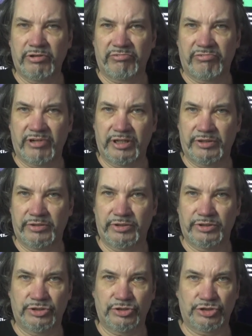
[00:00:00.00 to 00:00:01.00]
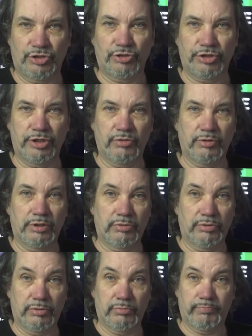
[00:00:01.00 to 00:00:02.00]
rather than just audio,
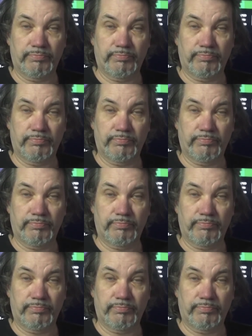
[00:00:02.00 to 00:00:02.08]
although